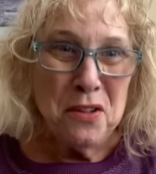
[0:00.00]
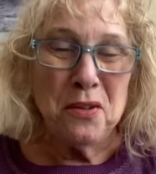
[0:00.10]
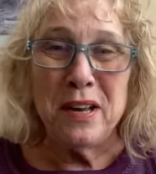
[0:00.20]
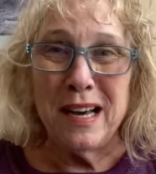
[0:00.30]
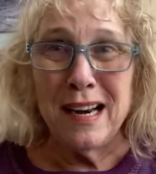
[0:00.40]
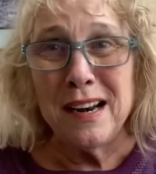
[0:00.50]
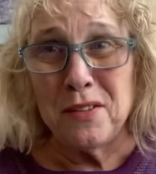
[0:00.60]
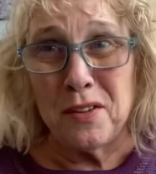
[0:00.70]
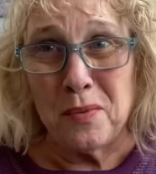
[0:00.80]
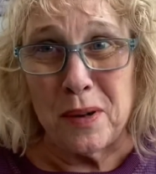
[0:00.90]
so he got
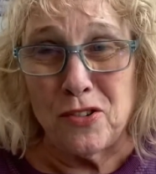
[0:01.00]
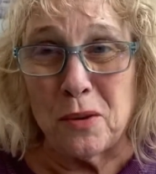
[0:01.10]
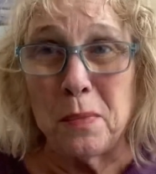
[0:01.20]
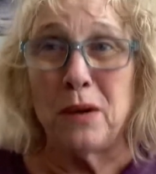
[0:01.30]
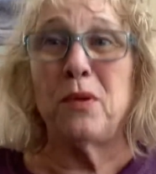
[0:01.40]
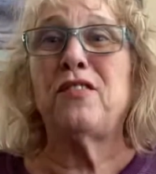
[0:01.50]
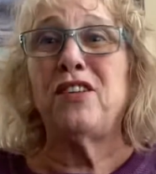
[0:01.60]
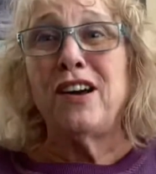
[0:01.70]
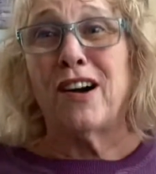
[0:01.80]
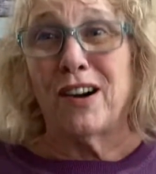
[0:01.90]
another sweatshirt, but it was
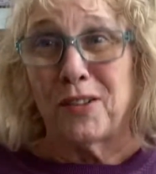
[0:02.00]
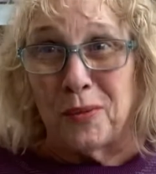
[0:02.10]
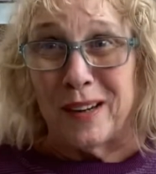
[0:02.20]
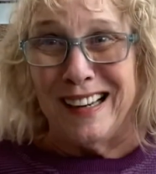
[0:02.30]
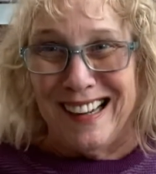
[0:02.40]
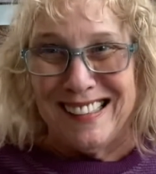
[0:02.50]
Seahawks one.